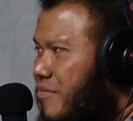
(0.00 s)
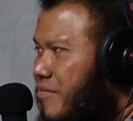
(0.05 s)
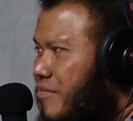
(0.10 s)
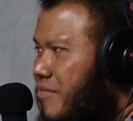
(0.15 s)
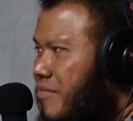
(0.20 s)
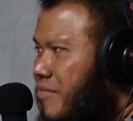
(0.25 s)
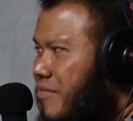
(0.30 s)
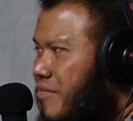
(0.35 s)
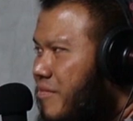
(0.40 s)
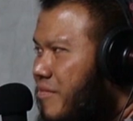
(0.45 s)

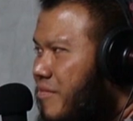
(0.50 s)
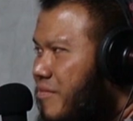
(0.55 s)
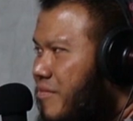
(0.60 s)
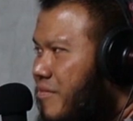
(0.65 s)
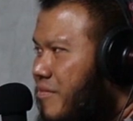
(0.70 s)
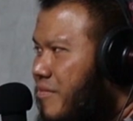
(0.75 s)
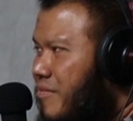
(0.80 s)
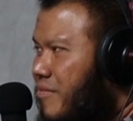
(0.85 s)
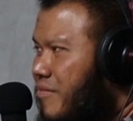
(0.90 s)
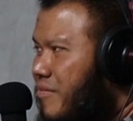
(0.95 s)

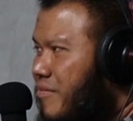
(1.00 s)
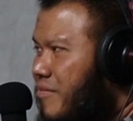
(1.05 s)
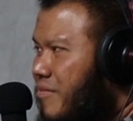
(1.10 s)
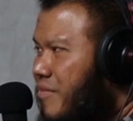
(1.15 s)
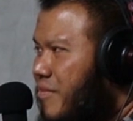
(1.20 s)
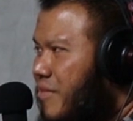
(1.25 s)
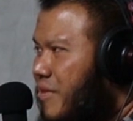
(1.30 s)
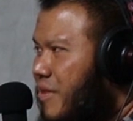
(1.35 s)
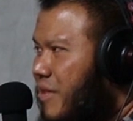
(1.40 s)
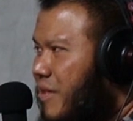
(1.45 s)

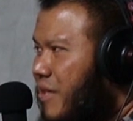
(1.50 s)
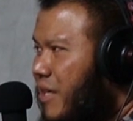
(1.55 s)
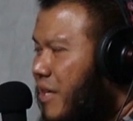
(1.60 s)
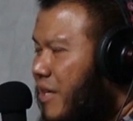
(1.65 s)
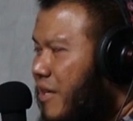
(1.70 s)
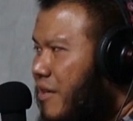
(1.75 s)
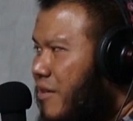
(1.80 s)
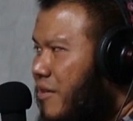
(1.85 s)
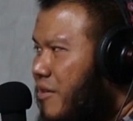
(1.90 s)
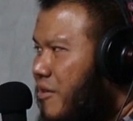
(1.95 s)

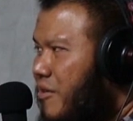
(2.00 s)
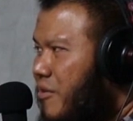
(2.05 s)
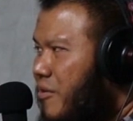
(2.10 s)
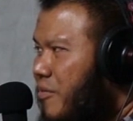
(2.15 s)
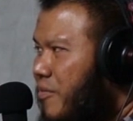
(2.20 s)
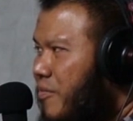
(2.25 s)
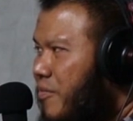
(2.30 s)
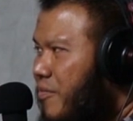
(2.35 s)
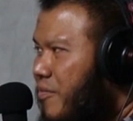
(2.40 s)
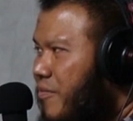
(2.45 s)

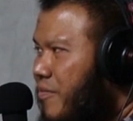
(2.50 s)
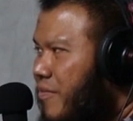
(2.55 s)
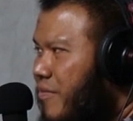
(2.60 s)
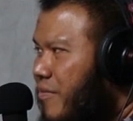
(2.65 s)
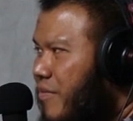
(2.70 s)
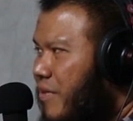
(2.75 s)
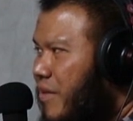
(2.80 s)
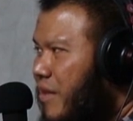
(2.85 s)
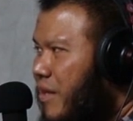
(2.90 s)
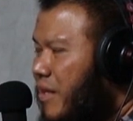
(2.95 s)

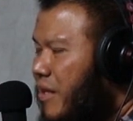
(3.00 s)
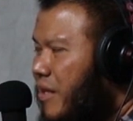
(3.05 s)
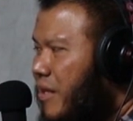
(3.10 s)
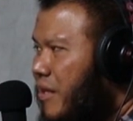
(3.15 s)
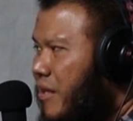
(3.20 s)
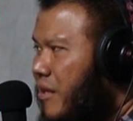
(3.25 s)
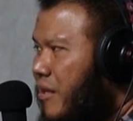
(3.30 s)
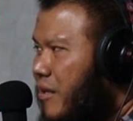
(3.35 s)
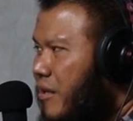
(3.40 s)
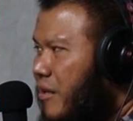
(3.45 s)
(not speaking)